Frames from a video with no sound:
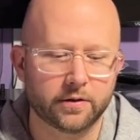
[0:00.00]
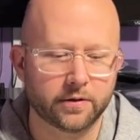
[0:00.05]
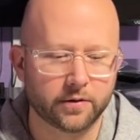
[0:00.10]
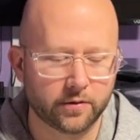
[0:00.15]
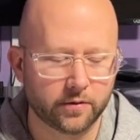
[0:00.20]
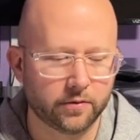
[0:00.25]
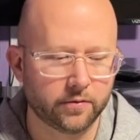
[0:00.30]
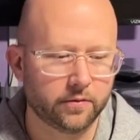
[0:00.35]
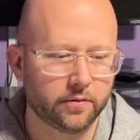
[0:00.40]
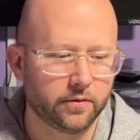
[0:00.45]

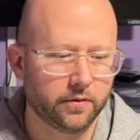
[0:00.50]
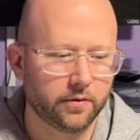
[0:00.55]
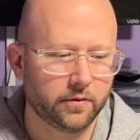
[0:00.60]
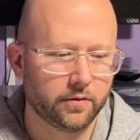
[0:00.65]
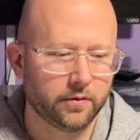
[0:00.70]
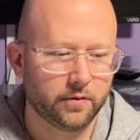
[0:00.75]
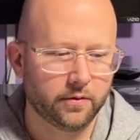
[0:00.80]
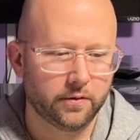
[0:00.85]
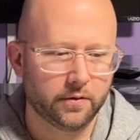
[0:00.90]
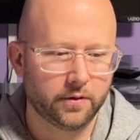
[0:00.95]
So
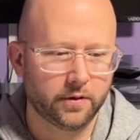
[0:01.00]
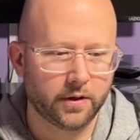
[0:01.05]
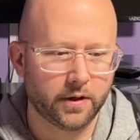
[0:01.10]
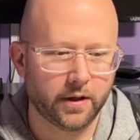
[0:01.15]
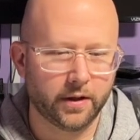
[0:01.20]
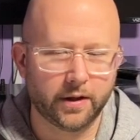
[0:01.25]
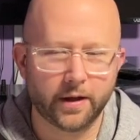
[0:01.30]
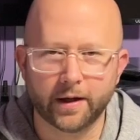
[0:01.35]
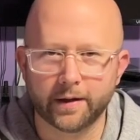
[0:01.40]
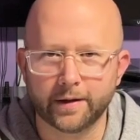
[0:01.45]

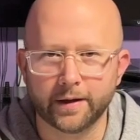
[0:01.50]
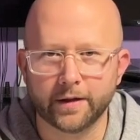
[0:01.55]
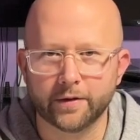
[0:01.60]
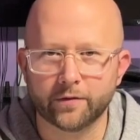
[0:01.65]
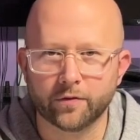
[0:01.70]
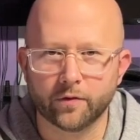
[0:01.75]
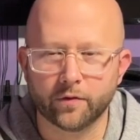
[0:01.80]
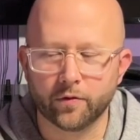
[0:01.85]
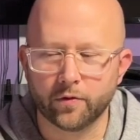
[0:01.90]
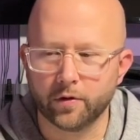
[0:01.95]
kind of got these
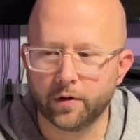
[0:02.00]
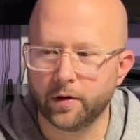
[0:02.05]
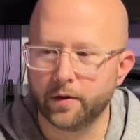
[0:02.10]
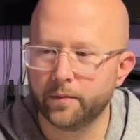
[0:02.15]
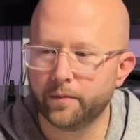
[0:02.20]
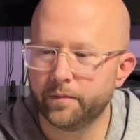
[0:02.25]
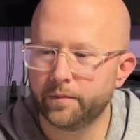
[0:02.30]
for free.